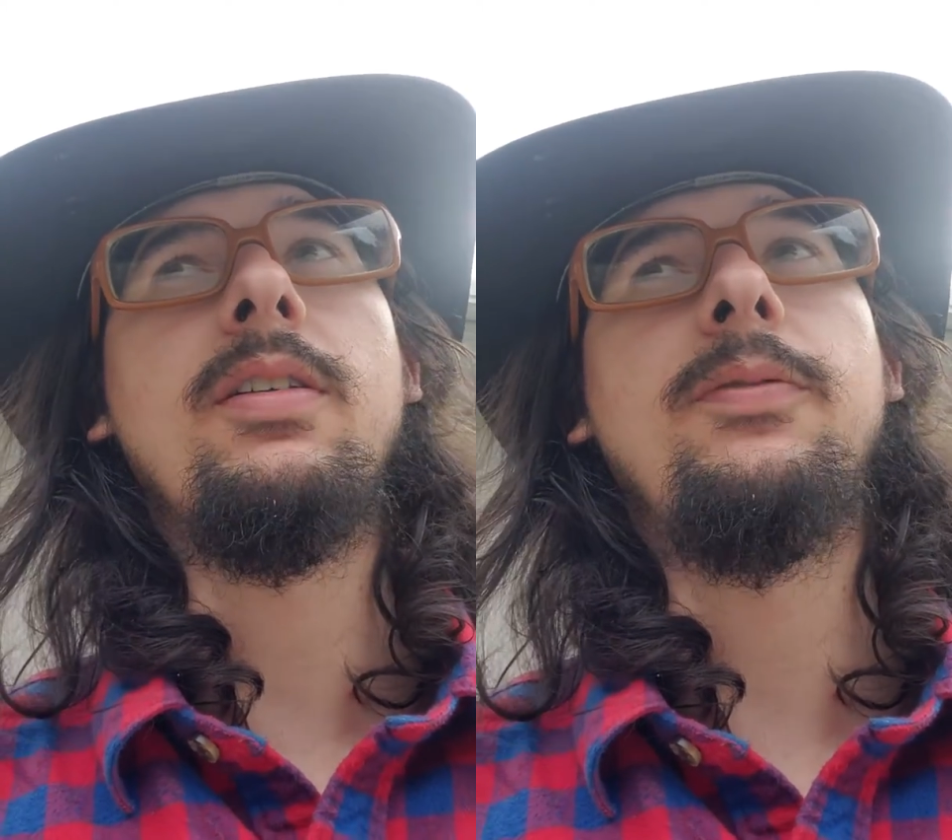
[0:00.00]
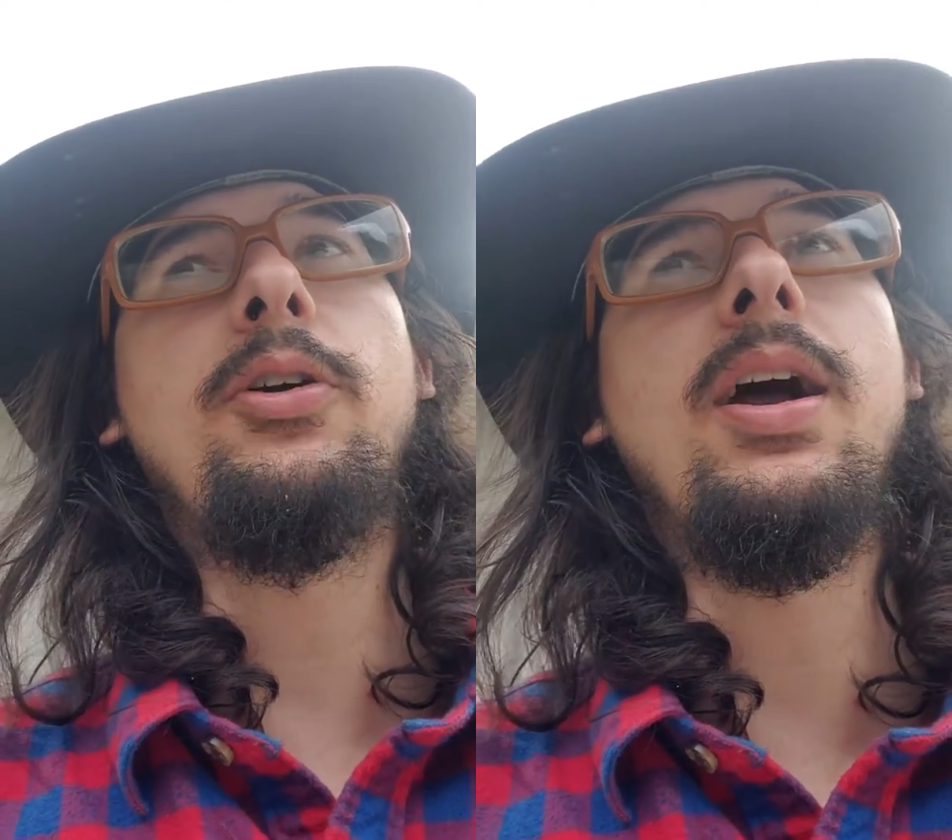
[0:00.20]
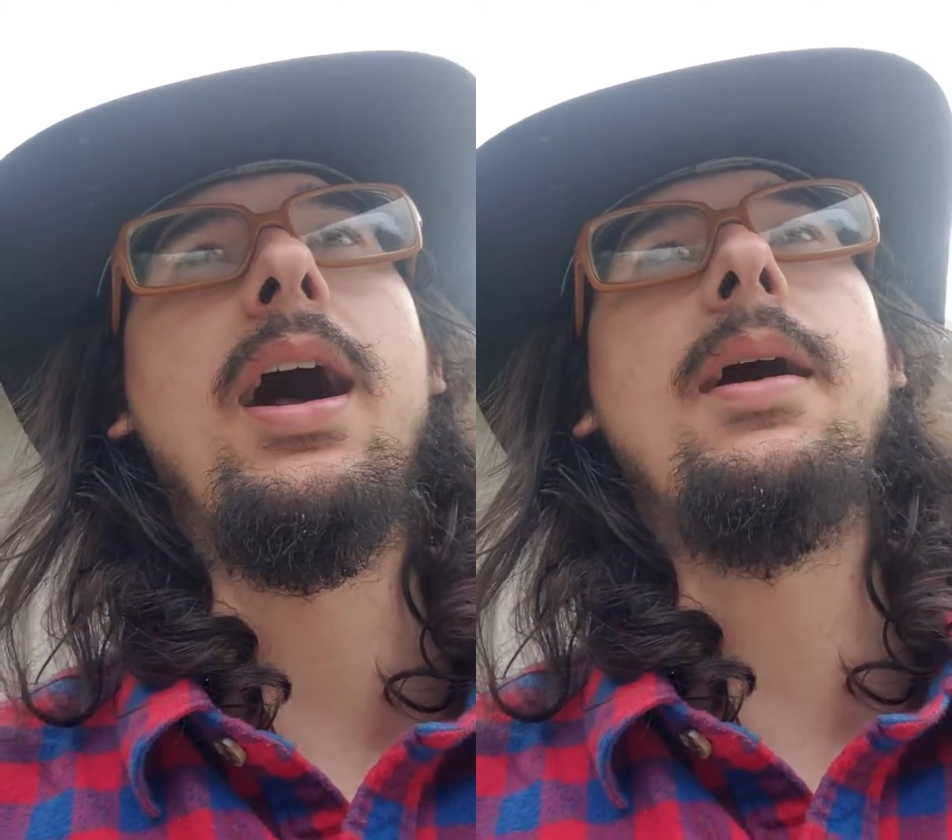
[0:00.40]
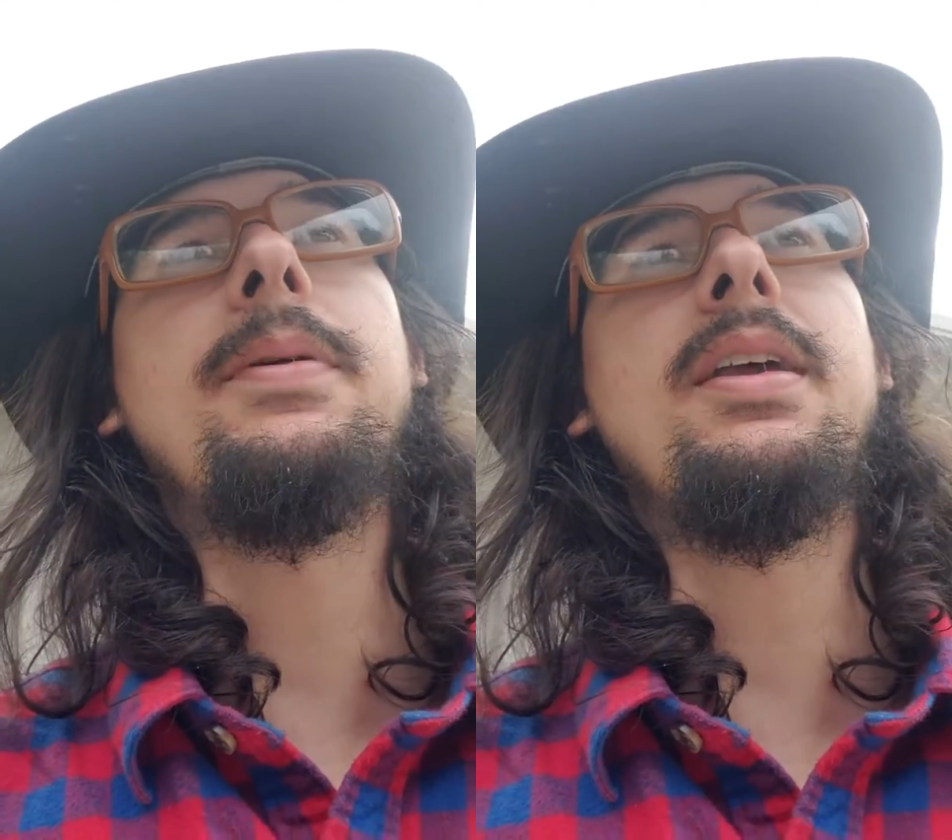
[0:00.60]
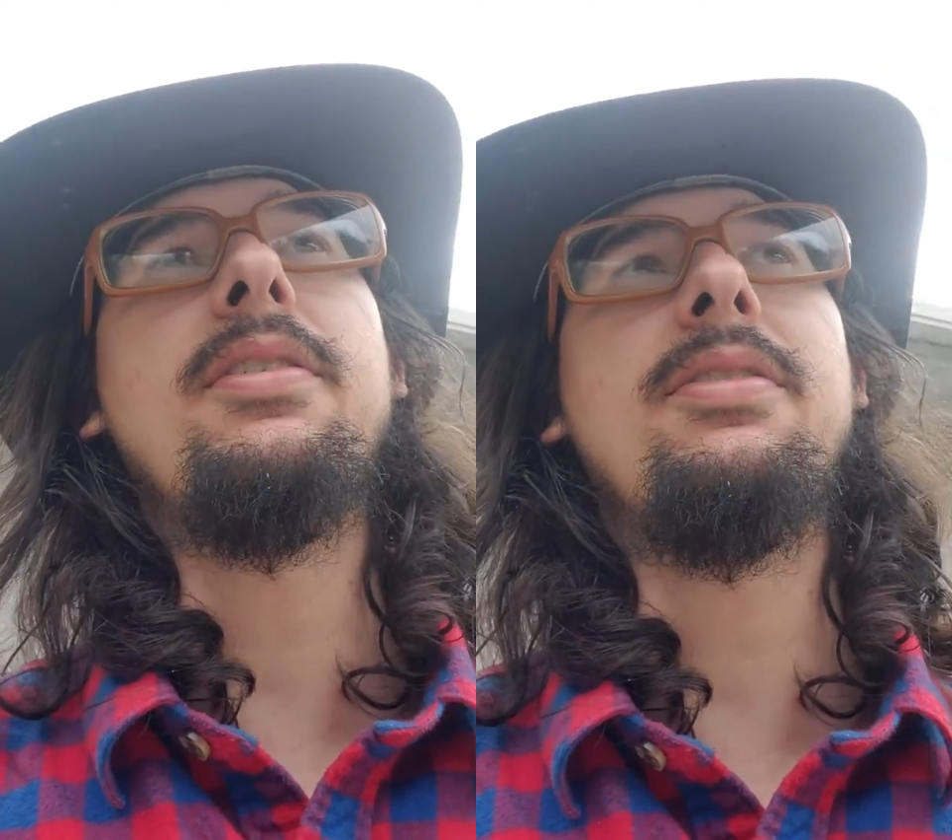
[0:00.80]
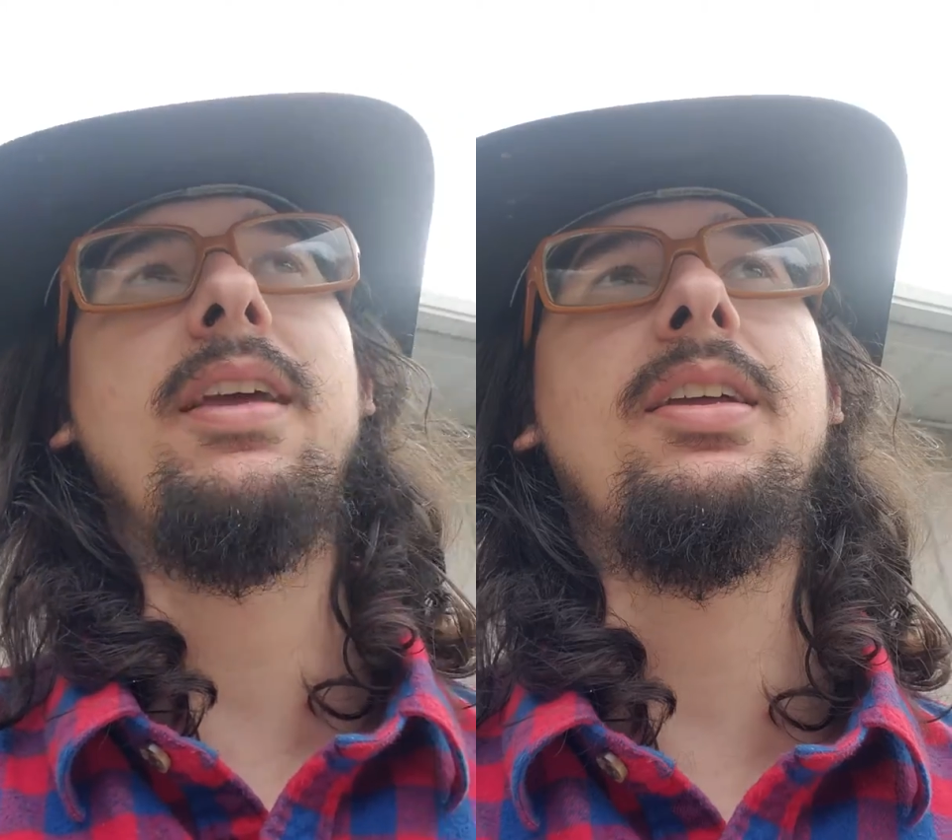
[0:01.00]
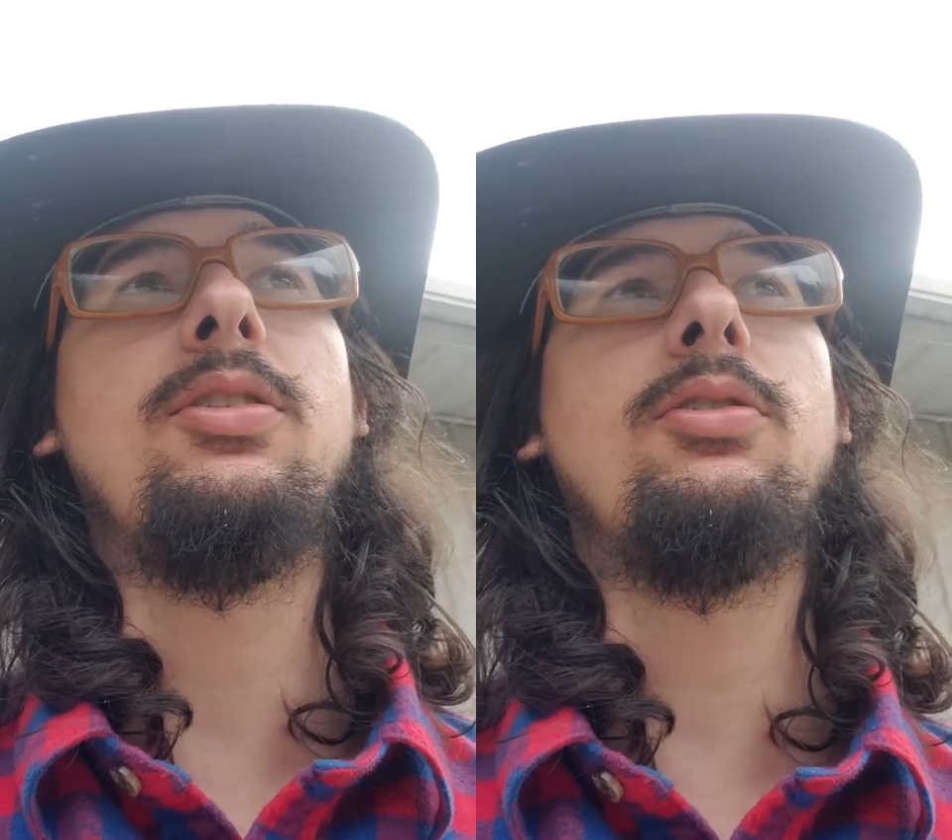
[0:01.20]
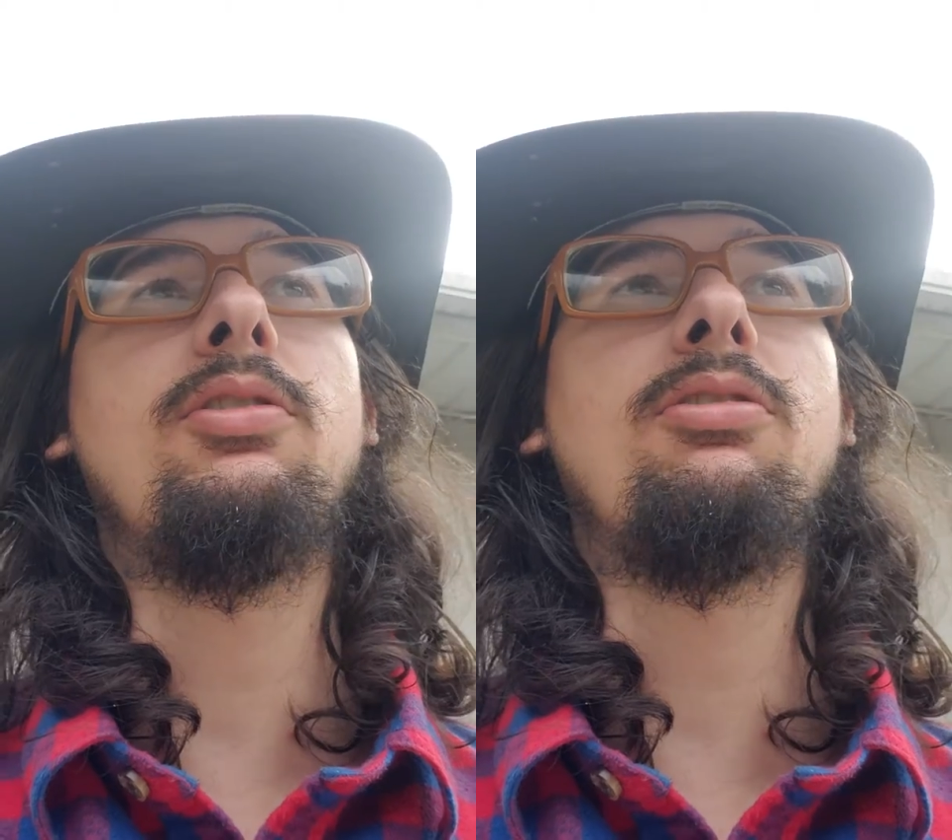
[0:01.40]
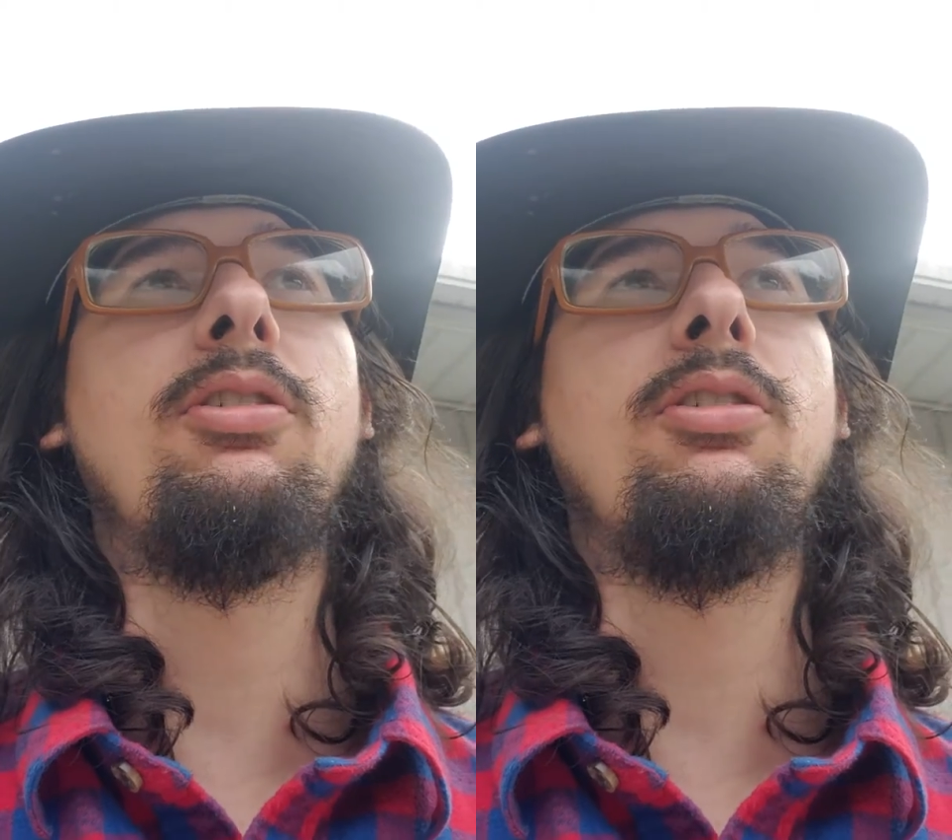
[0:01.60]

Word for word: if you're a hobbyist and you're just